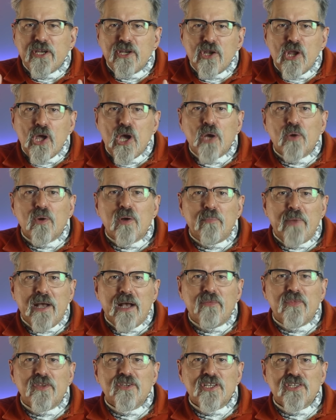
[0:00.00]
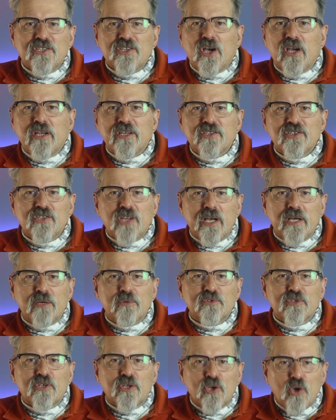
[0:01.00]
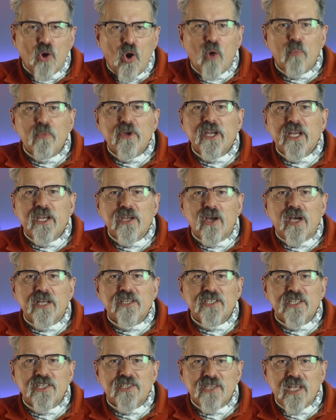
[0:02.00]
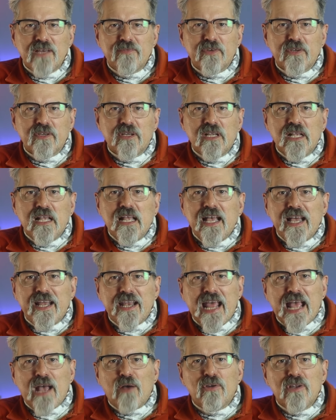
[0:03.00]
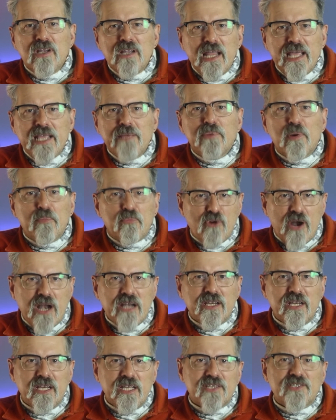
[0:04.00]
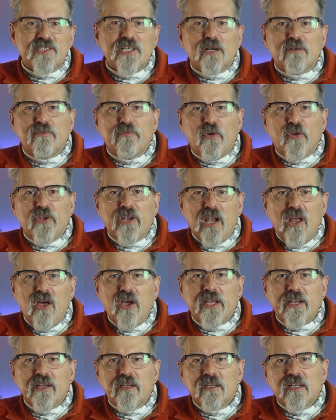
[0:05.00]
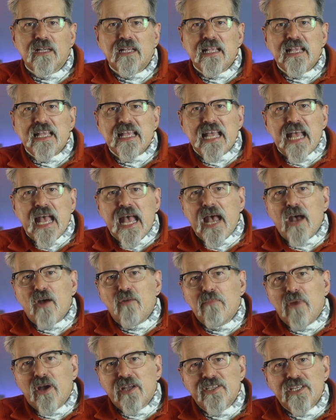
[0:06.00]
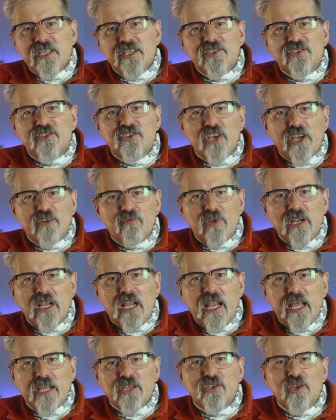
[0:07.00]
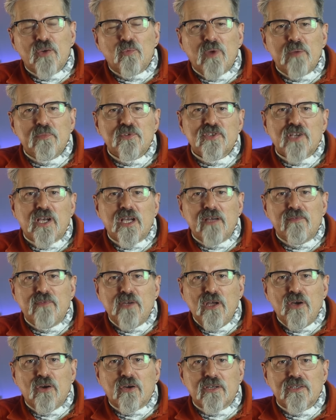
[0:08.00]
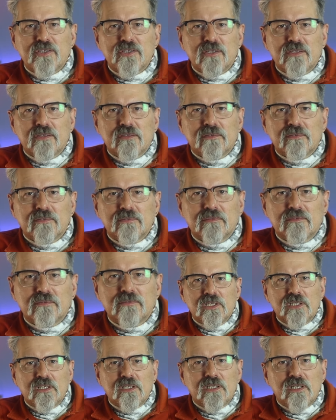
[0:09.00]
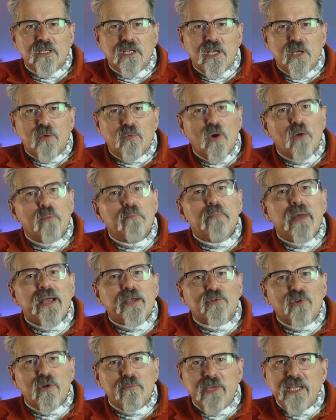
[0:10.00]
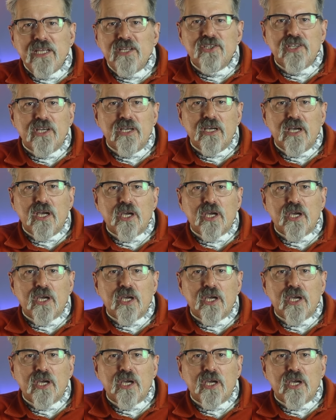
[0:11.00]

know about the design styles common in '97 and how Labour branded itself online, how might its general election website have looked? Well, Macromedia